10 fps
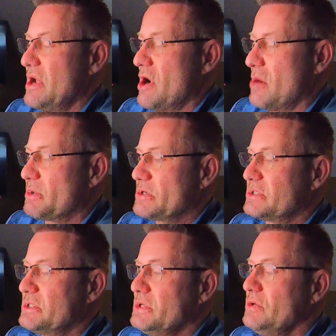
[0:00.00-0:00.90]

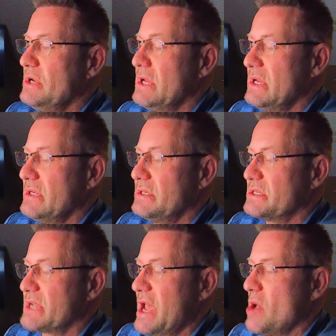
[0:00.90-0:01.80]
opportunity to
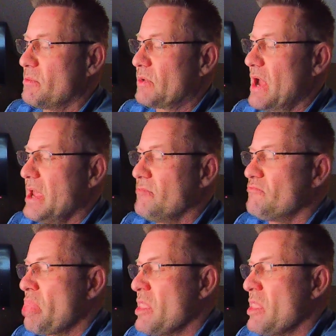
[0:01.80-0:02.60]
scalp, right?